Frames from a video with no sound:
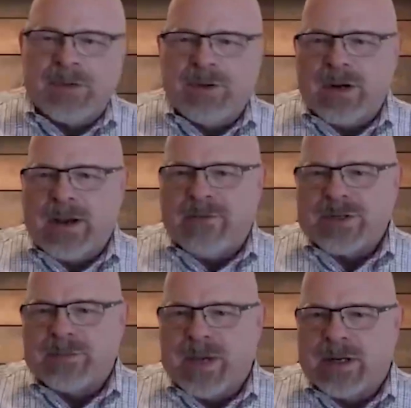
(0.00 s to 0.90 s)
better than your
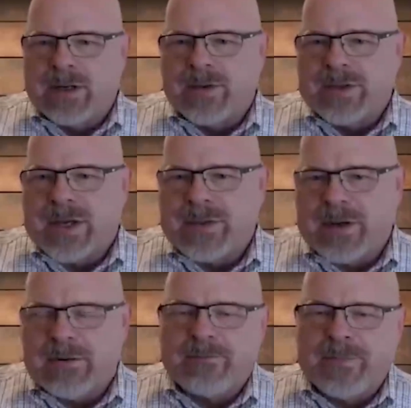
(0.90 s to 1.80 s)
average competitor that's
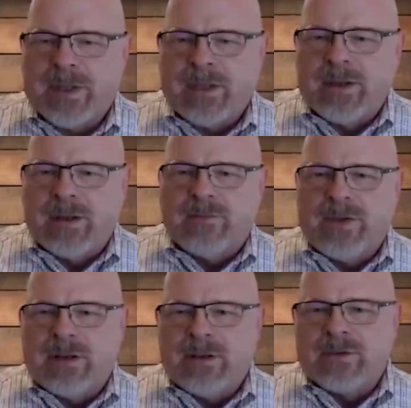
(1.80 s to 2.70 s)
out there.
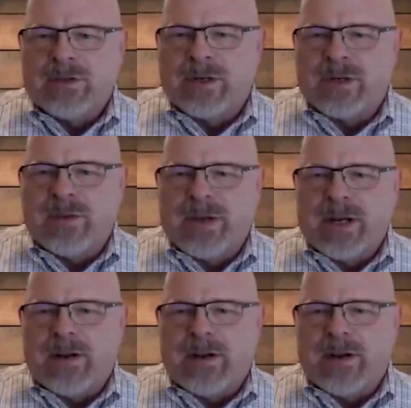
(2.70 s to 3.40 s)
Give us a little bit of